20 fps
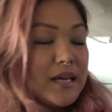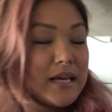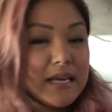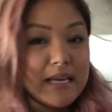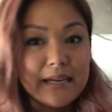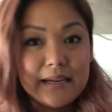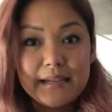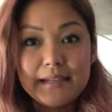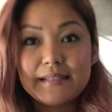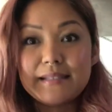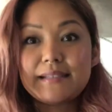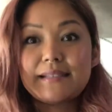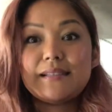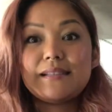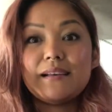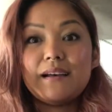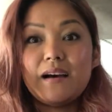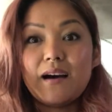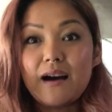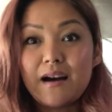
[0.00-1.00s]
in its
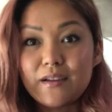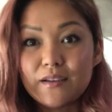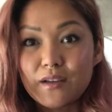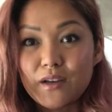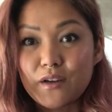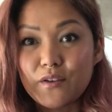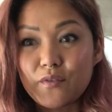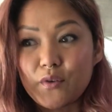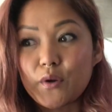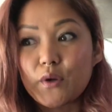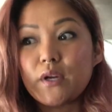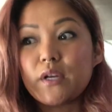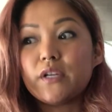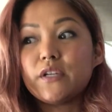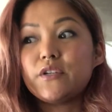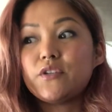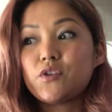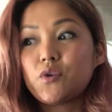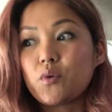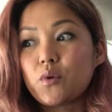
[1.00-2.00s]
unconverted,
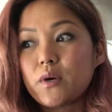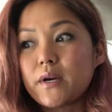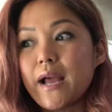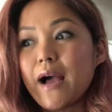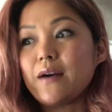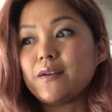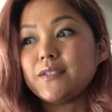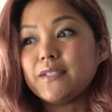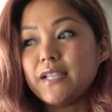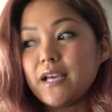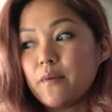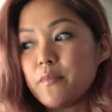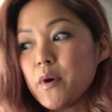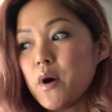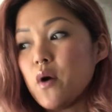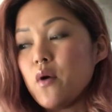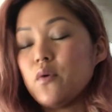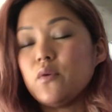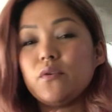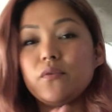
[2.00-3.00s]
torn out,
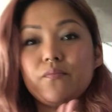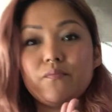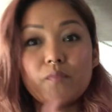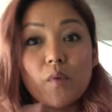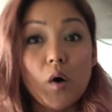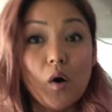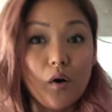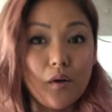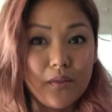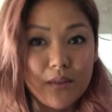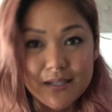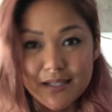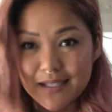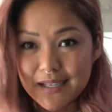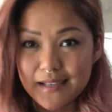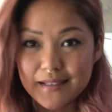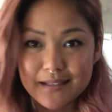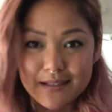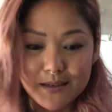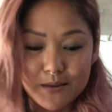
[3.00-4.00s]
demoed, all the
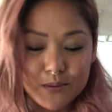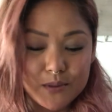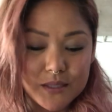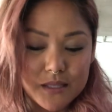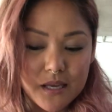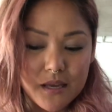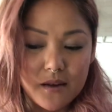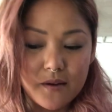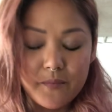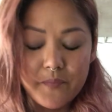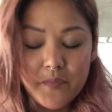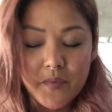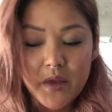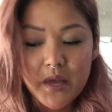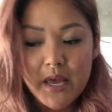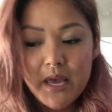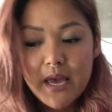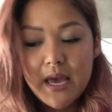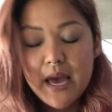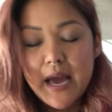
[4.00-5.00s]
states that it was in.
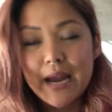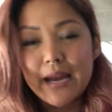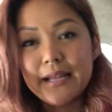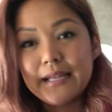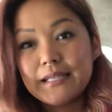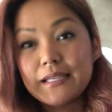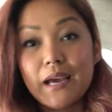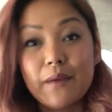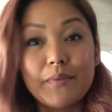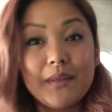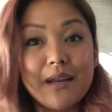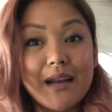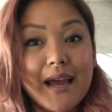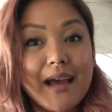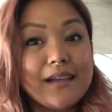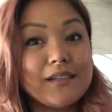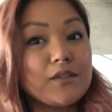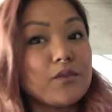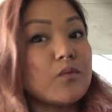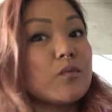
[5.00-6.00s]
And anytime that I
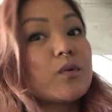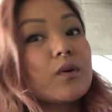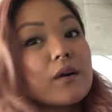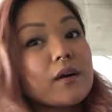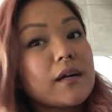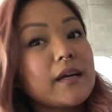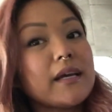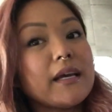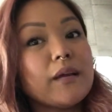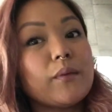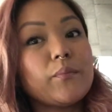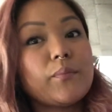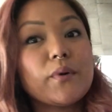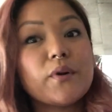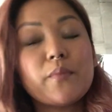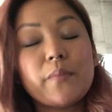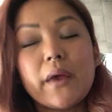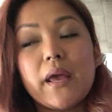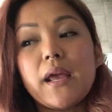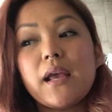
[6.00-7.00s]
had to work in
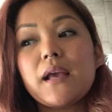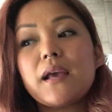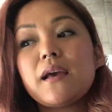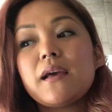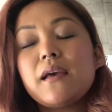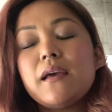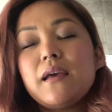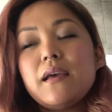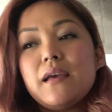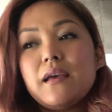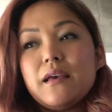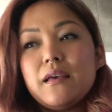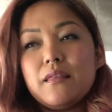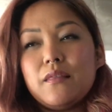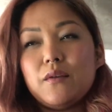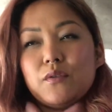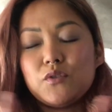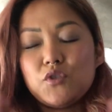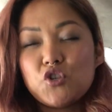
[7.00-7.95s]
Burbank, those